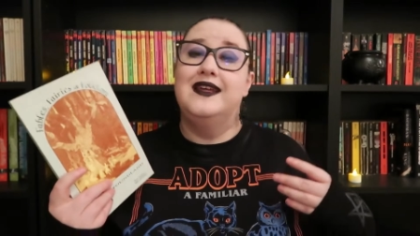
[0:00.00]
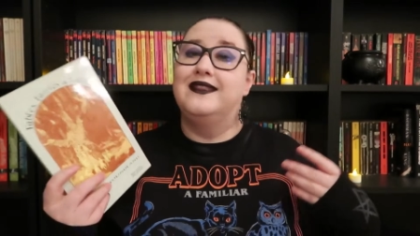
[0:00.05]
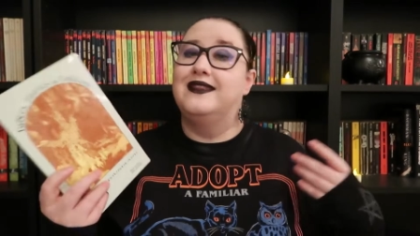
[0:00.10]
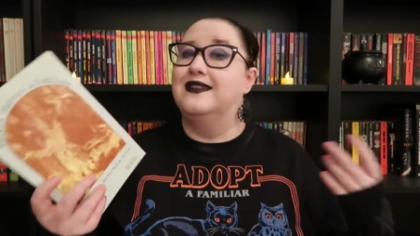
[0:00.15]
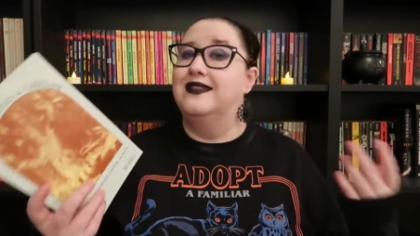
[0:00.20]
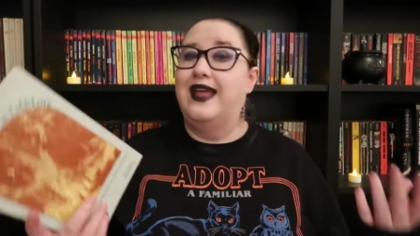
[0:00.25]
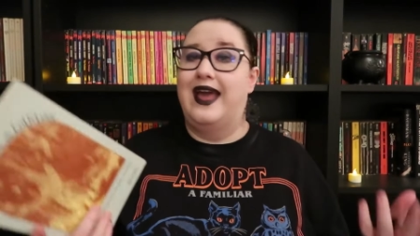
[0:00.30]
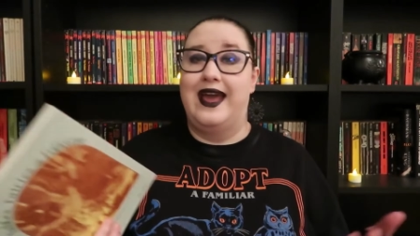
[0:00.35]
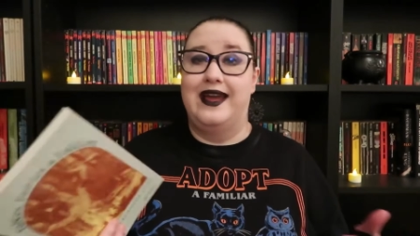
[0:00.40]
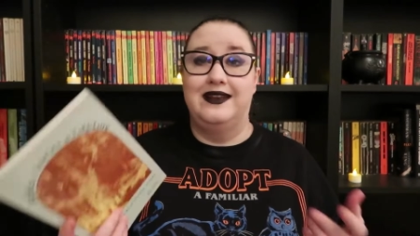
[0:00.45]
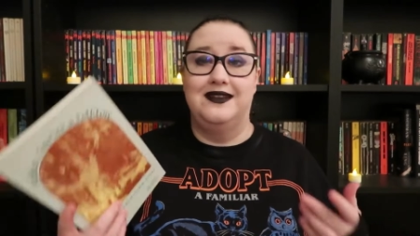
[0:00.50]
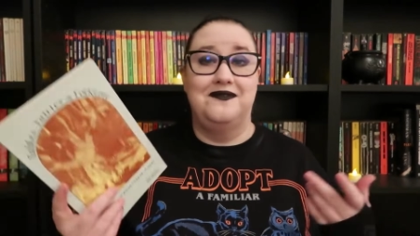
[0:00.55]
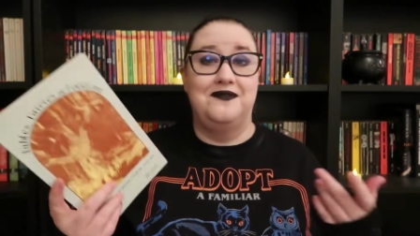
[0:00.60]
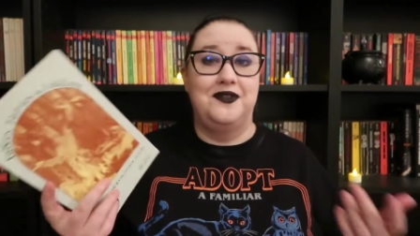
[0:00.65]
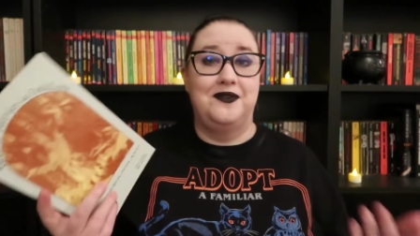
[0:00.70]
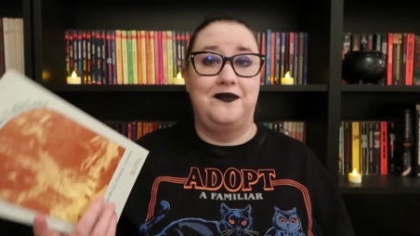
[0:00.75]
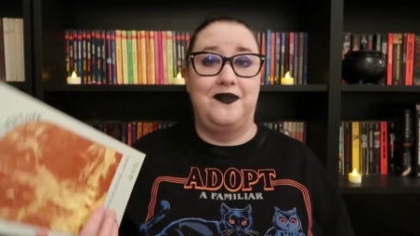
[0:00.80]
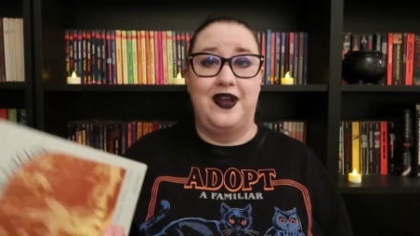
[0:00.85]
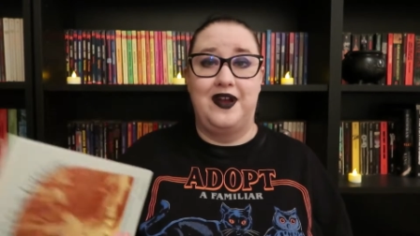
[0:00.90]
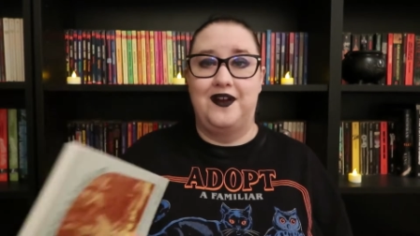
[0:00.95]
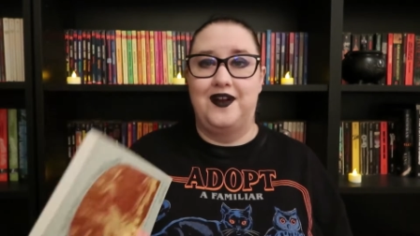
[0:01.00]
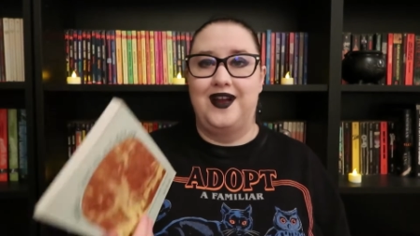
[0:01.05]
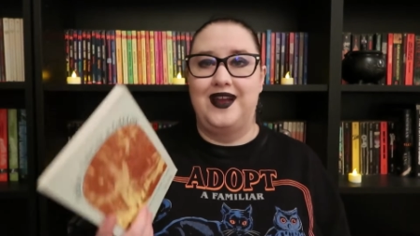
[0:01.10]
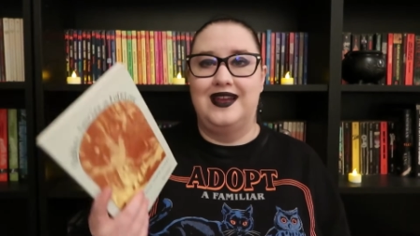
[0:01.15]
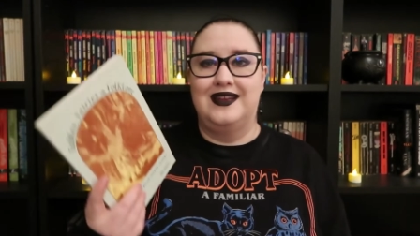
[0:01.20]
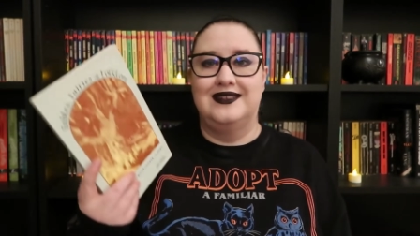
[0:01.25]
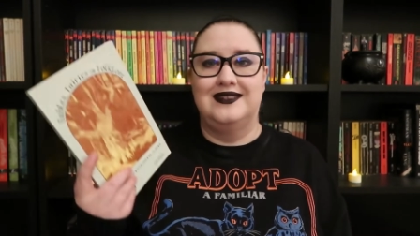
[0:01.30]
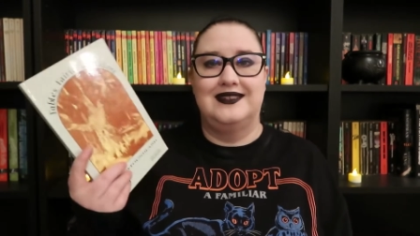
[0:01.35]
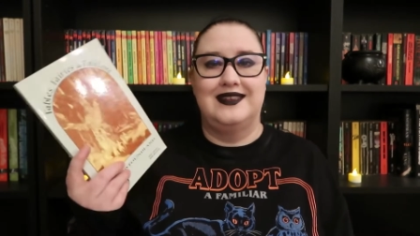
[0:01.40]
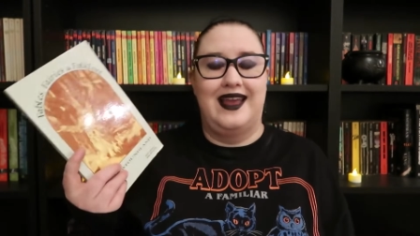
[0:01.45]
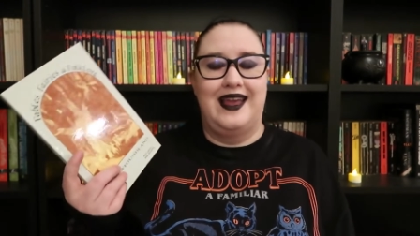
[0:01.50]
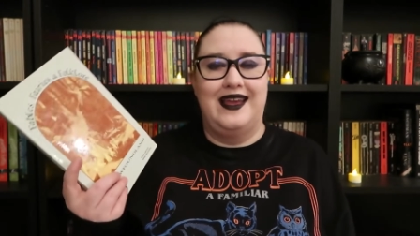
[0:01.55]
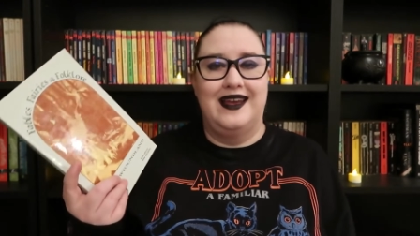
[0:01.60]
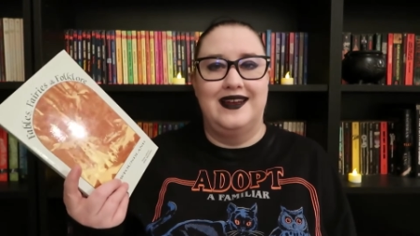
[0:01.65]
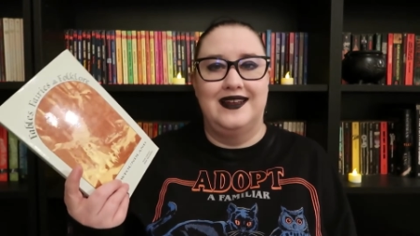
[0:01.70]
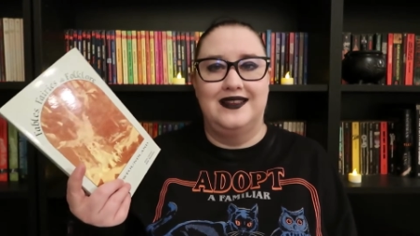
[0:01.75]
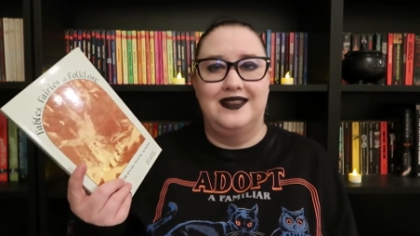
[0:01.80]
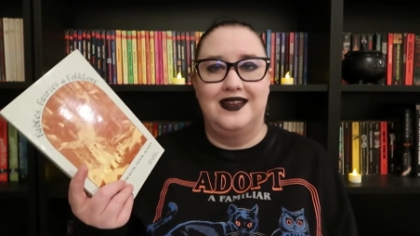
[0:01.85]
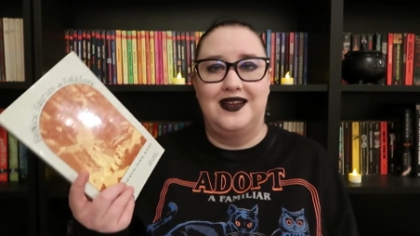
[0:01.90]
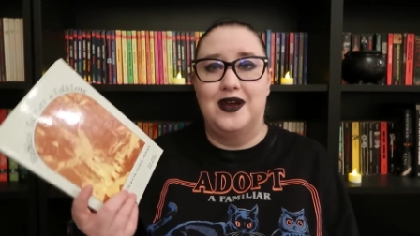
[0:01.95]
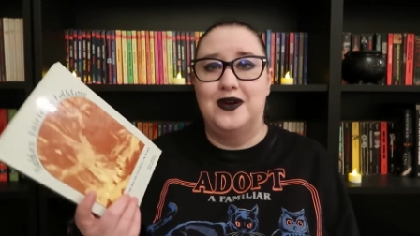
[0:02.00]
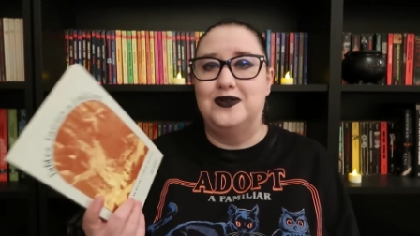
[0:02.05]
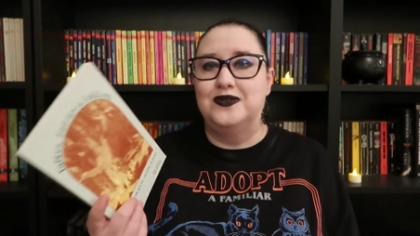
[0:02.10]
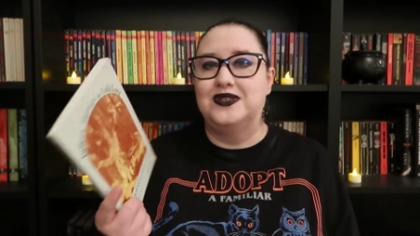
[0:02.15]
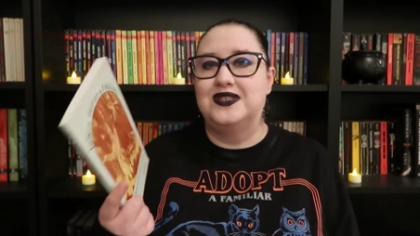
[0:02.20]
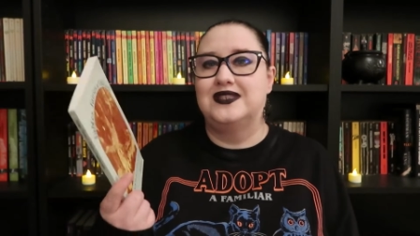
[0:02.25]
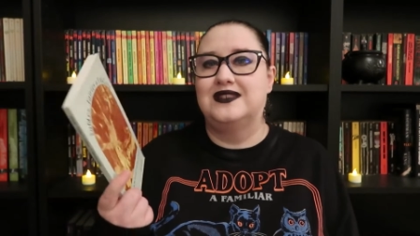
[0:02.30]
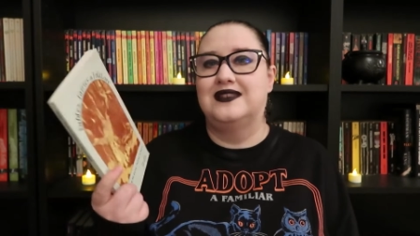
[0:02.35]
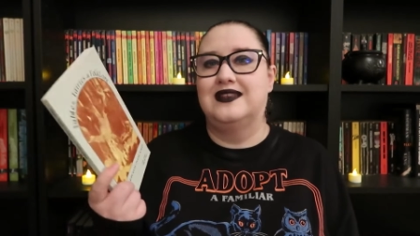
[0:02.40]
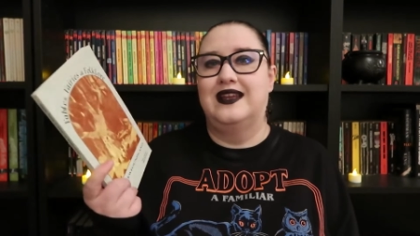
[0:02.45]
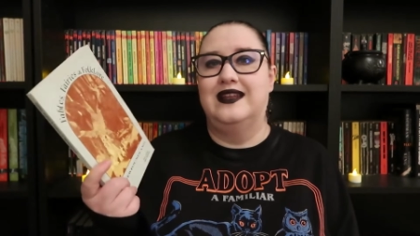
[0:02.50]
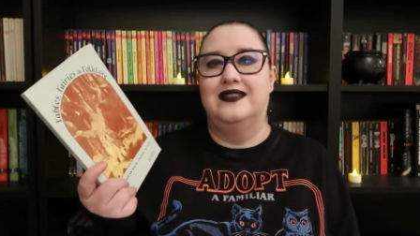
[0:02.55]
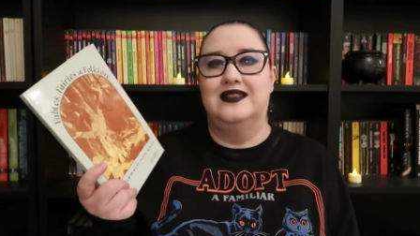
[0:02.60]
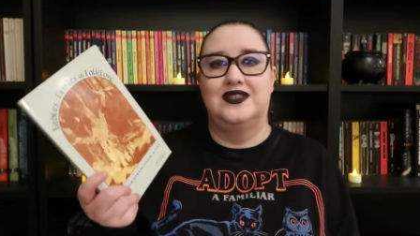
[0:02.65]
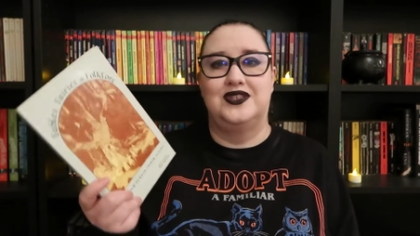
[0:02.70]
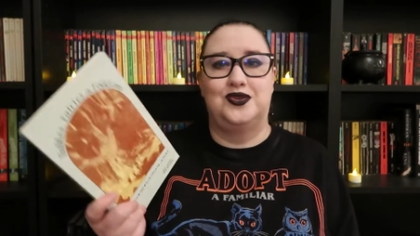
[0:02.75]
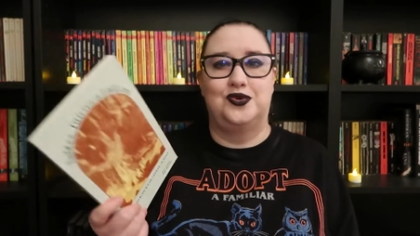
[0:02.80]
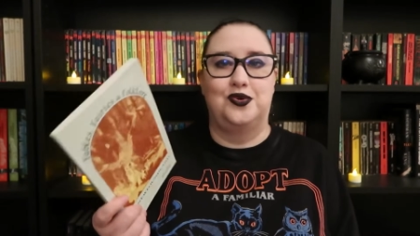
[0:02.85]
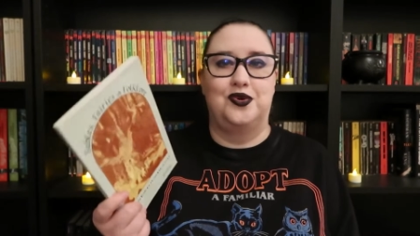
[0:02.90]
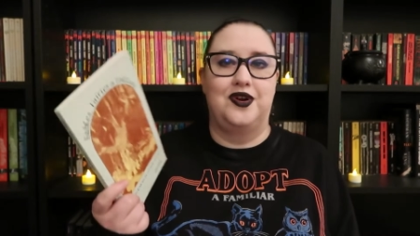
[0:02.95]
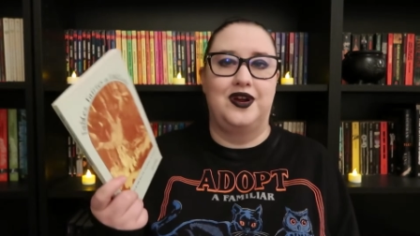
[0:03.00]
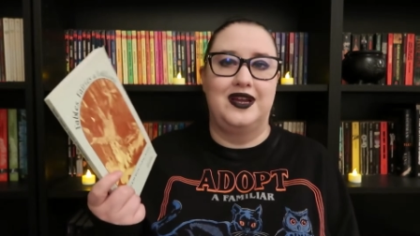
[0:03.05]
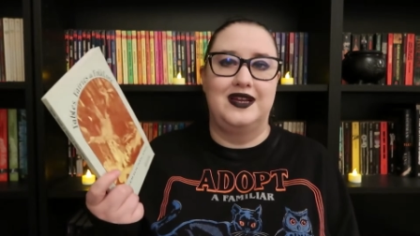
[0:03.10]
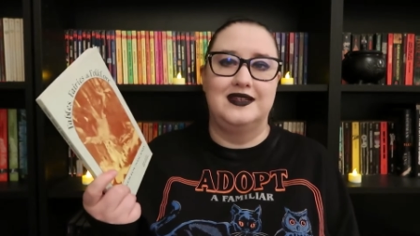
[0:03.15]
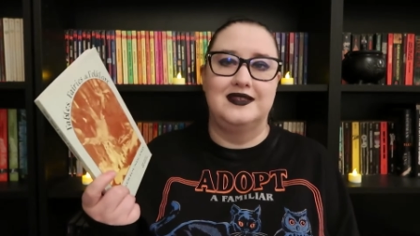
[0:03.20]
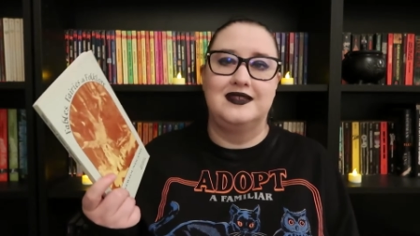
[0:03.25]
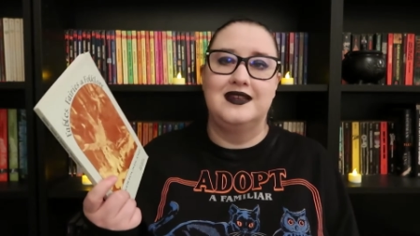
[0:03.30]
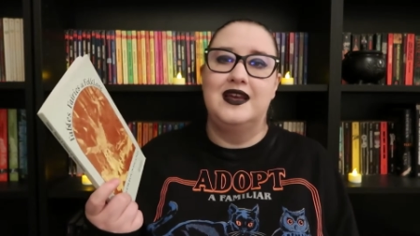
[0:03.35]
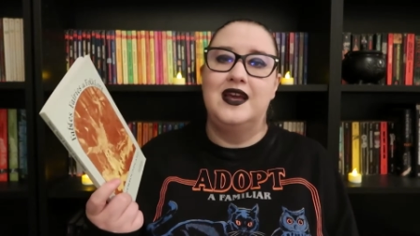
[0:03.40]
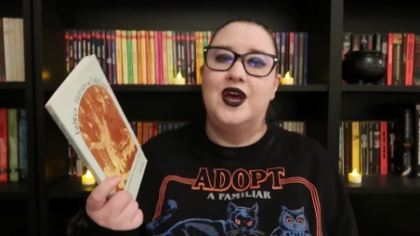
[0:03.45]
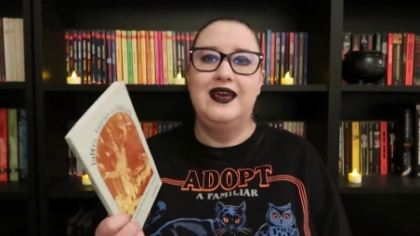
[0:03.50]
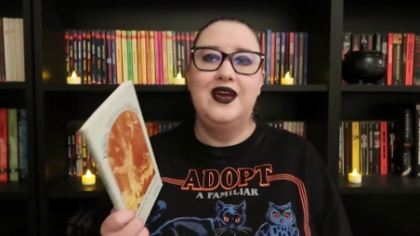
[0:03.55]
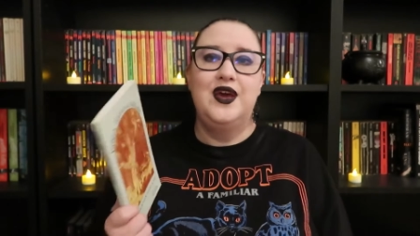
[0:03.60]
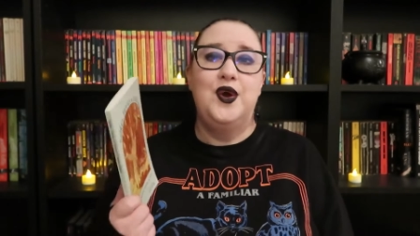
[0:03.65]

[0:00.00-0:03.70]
the land of the fairies and the ghosts and the stories.